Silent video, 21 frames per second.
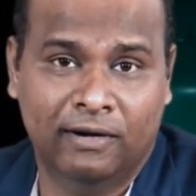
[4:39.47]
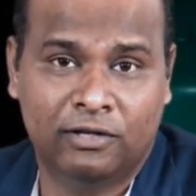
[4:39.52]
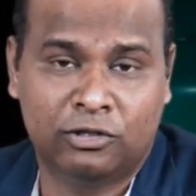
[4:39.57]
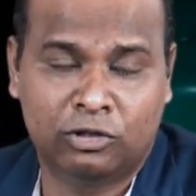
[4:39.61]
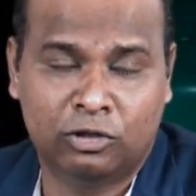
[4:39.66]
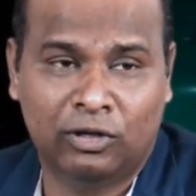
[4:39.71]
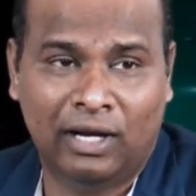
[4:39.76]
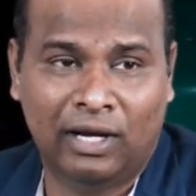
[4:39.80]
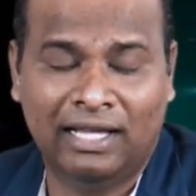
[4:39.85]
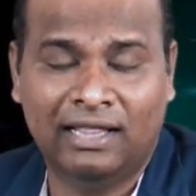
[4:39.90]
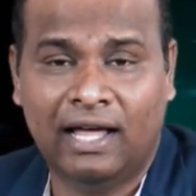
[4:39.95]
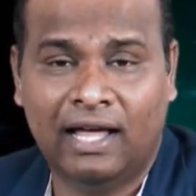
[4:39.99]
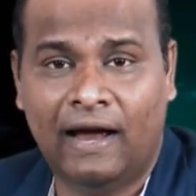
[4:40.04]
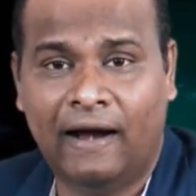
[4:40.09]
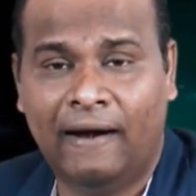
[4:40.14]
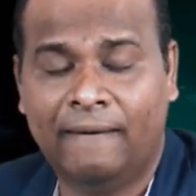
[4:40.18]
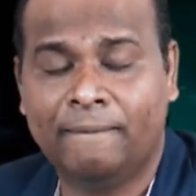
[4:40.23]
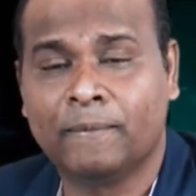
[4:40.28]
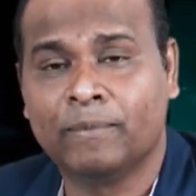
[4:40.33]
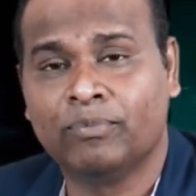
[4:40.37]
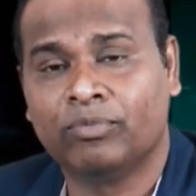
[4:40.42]
So like
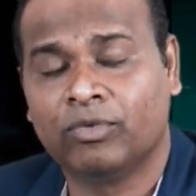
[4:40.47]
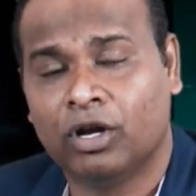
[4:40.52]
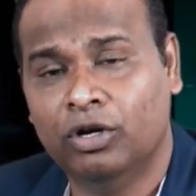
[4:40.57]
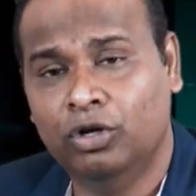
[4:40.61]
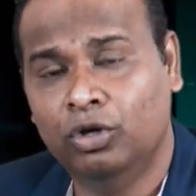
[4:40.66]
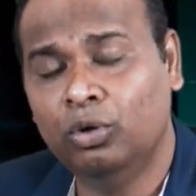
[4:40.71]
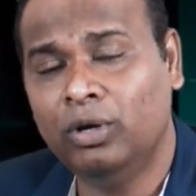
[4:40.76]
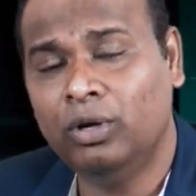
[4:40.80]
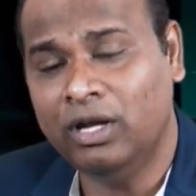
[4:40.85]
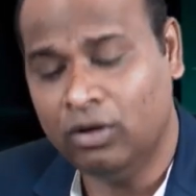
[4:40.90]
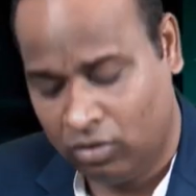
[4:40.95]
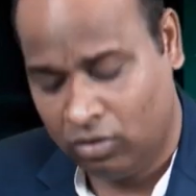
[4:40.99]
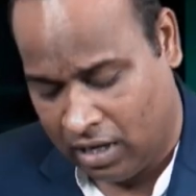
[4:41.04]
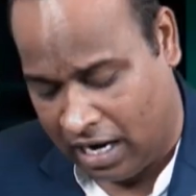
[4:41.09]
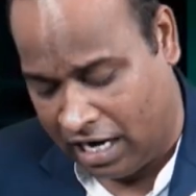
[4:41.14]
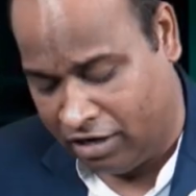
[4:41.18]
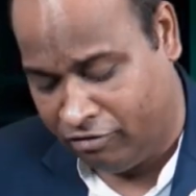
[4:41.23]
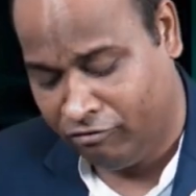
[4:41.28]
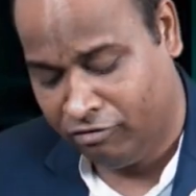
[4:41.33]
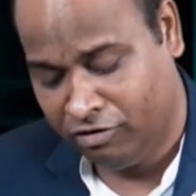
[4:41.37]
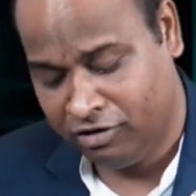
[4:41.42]
that, during
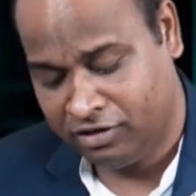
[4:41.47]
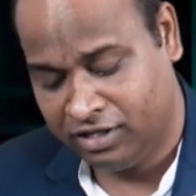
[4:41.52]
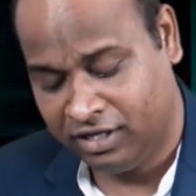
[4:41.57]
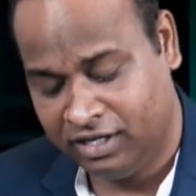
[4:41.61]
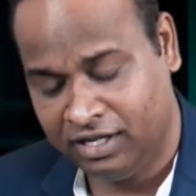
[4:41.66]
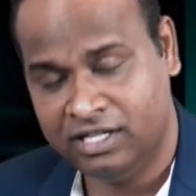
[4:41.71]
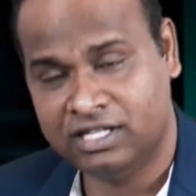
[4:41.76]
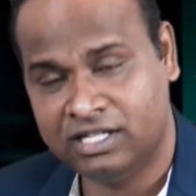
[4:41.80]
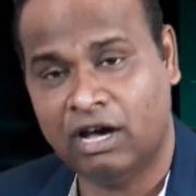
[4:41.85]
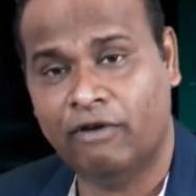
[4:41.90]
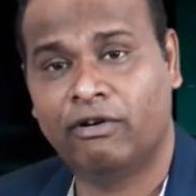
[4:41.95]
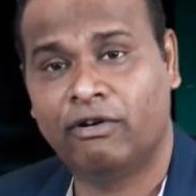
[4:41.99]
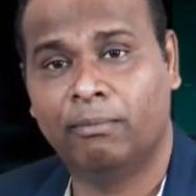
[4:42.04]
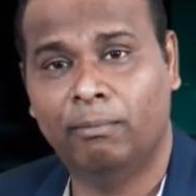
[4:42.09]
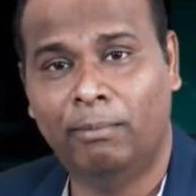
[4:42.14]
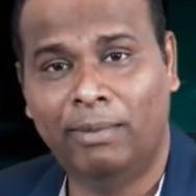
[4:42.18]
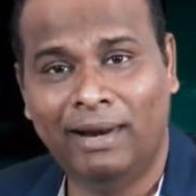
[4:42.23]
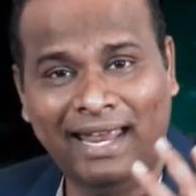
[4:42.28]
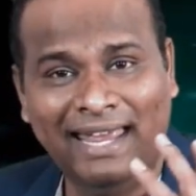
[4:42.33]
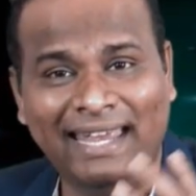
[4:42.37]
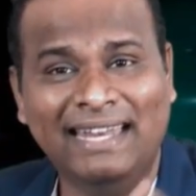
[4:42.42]
adversities, our
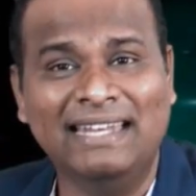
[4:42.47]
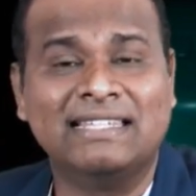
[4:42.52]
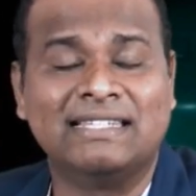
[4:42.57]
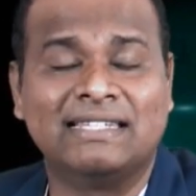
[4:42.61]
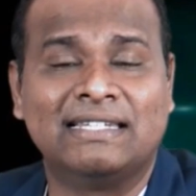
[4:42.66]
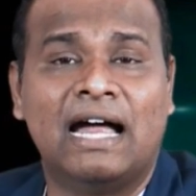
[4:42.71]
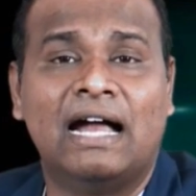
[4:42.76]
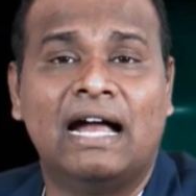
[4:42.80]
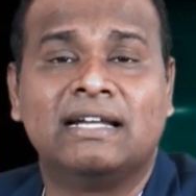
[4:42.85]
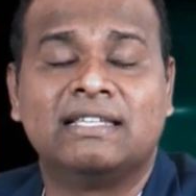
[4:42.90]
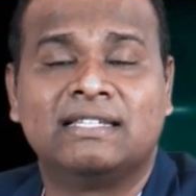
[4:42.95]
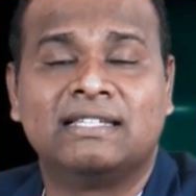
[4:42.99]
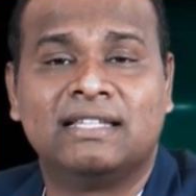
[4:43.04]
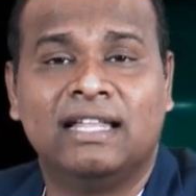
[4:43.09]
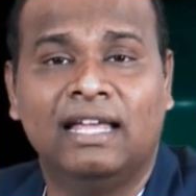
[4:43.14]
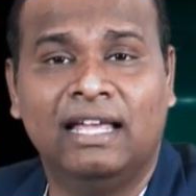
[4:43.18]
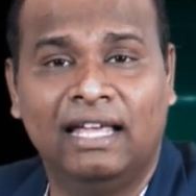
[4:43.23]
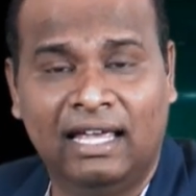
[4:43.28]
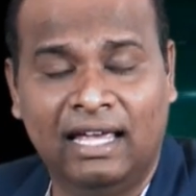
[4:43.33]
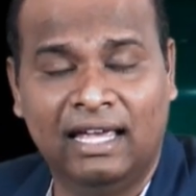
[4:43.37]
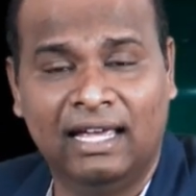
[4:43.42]
brain starts
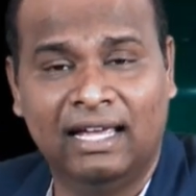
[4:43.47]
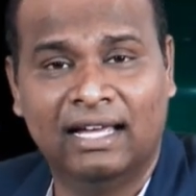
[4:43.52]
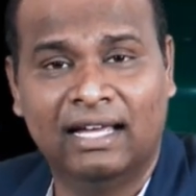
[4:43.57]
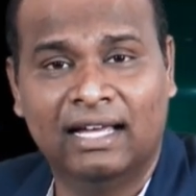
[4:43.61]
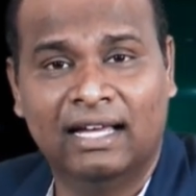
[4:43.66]
thinking